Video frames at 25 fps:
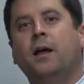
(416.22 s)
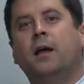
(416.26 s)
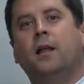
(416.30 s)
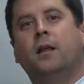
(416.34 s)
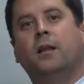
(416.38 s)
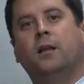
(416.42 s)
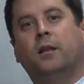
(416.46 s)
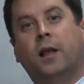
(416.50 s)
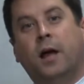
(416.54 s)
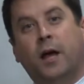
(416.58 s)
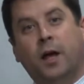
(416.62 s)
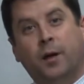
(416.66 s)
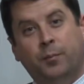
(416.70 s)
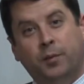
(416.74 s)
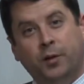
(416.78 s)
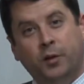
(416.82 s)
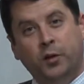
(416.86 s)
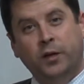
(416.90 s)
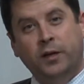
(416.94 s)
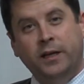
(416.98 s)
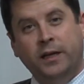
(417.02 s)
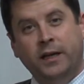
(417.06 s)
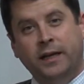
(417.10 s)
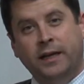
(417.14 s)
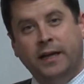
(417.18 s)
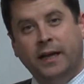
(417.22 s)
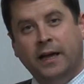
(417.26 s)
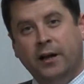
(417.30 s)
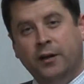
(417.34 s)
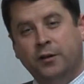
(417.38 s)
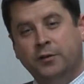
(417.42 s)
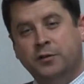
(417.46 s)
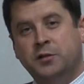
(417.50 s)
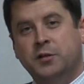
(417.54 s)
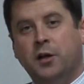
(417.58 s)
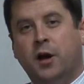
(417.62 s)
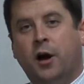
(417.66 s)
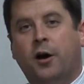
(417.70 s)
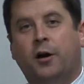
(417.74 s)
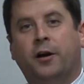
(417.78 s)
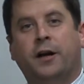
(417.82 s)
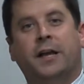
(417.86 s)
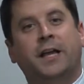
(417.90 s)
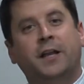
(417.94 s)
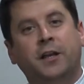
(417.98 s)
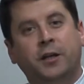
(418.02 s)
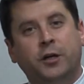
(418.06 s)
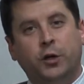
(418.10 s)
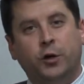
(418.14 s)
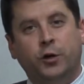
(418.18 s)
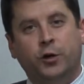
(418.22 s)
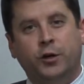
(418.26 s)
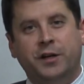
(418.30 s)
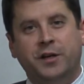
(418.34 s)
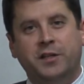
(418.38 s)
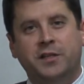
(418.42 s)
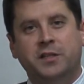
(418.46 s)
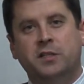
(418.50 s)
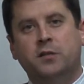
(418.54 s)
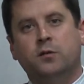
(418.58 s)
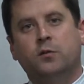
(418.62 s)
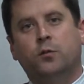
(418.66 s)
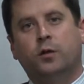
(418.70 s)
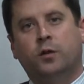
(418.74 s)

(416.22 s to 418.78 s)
Liability accounts are increased